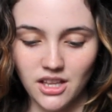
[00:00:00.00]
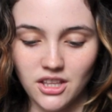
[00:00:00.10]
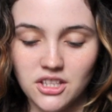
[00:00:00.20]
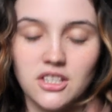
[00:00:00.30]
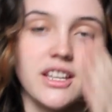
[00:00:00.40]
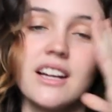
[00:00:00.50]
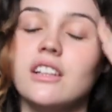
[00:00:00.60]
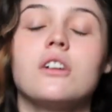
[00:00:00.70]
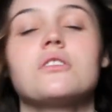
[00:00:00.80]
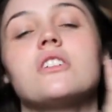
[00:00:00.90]
This is like a
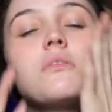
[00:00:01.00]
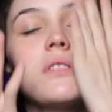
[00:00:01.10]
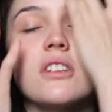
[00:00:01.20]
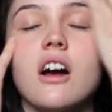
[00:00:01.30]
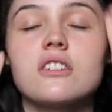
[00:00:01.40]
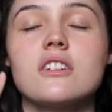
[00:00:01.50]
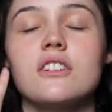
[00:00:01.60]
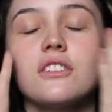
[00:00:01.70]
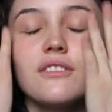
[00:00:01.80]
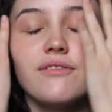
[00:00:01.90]
lotion, you massage it
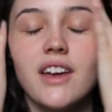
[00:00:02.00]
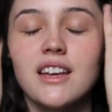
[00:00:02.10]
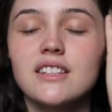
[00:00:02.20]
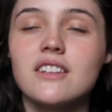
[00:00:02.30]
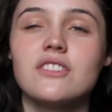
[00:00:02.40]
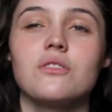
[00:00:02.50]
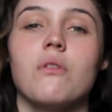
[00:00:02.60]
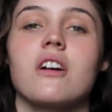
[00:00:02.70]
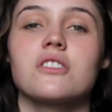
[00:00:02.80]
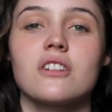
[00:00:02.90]
into your face and then you
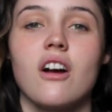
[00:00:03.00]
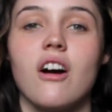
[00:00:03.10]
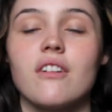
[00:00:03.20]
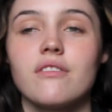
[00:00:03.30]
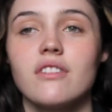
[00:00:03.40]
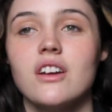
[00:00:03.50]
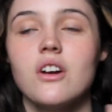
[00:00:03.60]
wash it off.